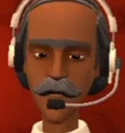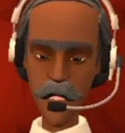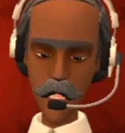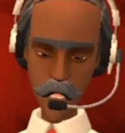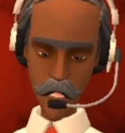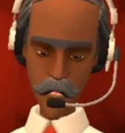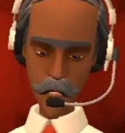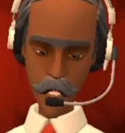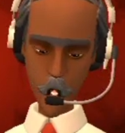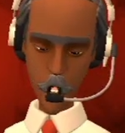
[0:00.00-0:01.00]
In
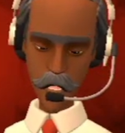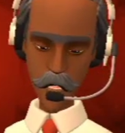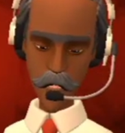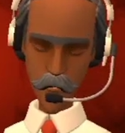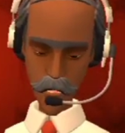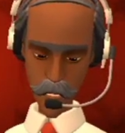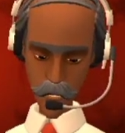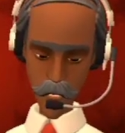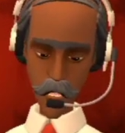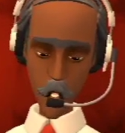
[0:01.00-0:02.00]
conclusion of
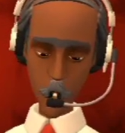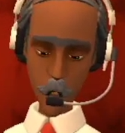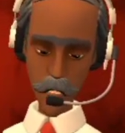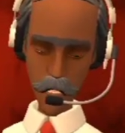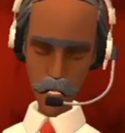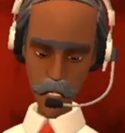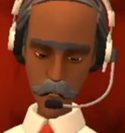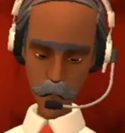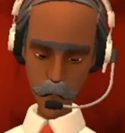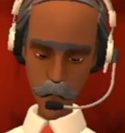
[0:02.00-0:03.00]
this topic,
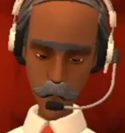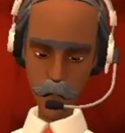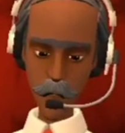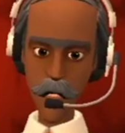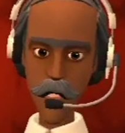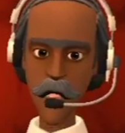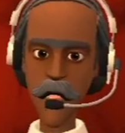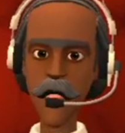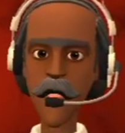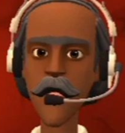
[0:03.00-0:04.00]
it's
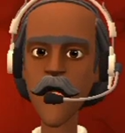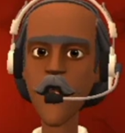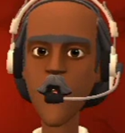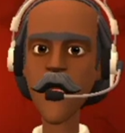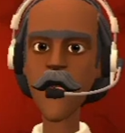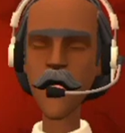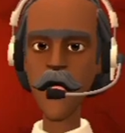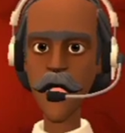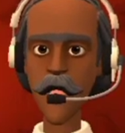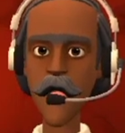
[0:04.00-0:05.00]
easy to
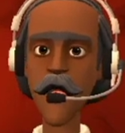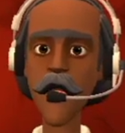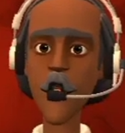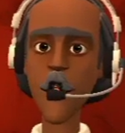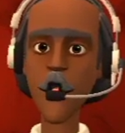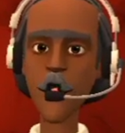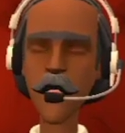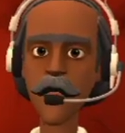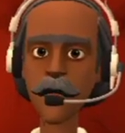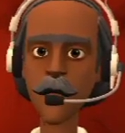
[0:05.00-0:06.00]
discredit Sean
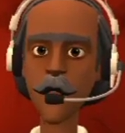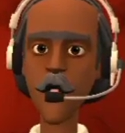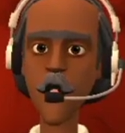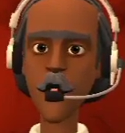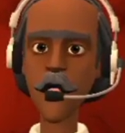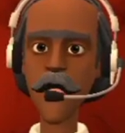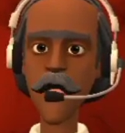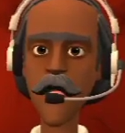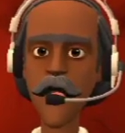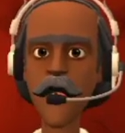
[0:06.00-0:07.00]
Combs to
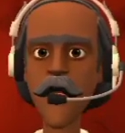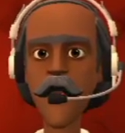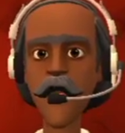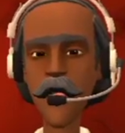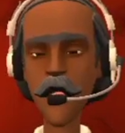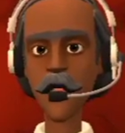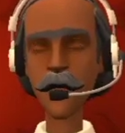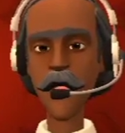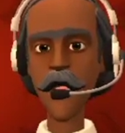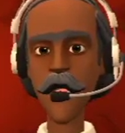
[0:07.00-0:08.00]
say he never
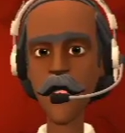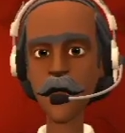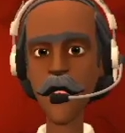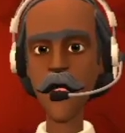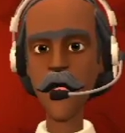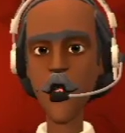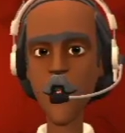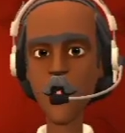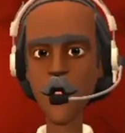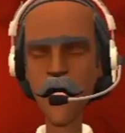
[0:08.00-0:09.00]
paid
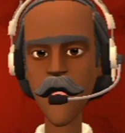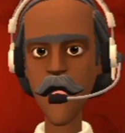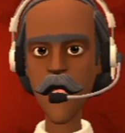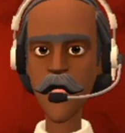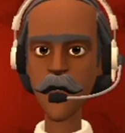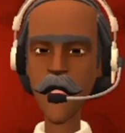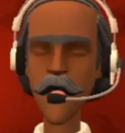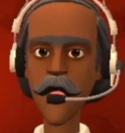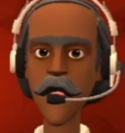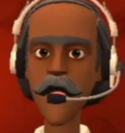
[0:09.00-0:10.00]
because his
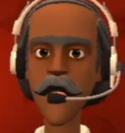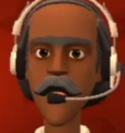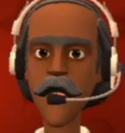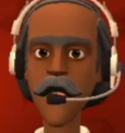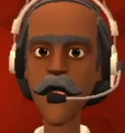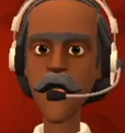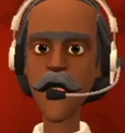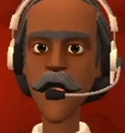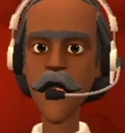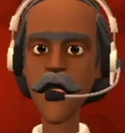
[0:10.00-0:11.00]
reputation is
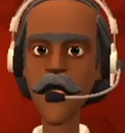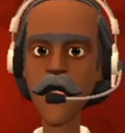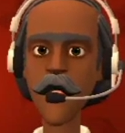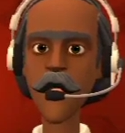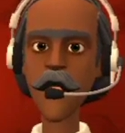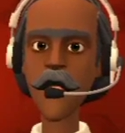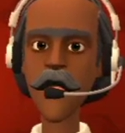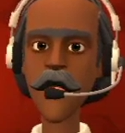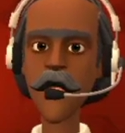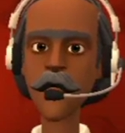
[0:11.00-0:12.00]
in the
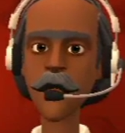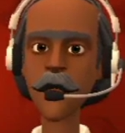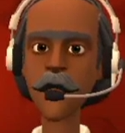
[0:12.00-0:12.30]
toilet.